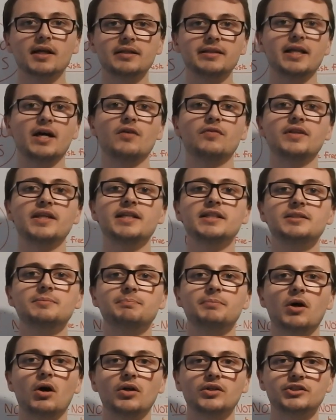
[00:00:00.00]
Now if
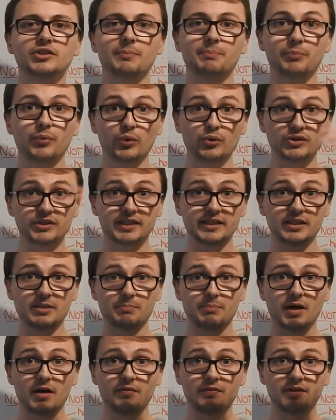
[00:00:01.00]
these odds are boosted
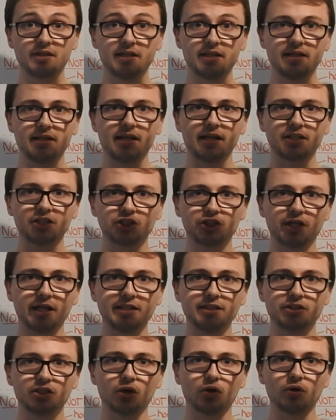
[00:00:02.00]
above the
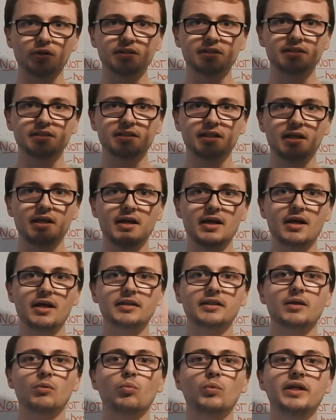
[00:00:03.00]
exchange odds,
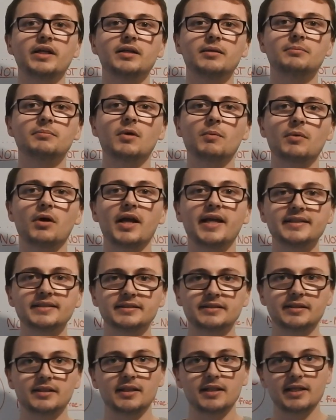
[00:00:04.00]
then we can
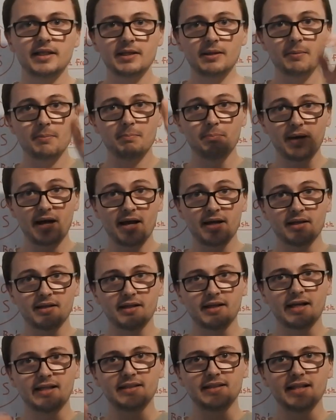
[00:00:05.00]
instantly back
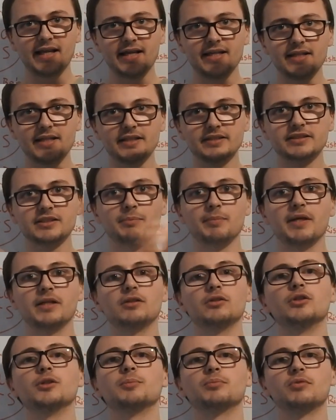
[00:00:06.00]
and lay this to make
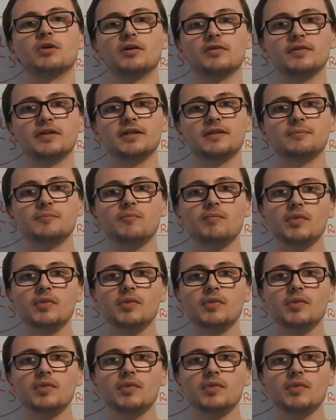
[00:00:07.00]
a good profit.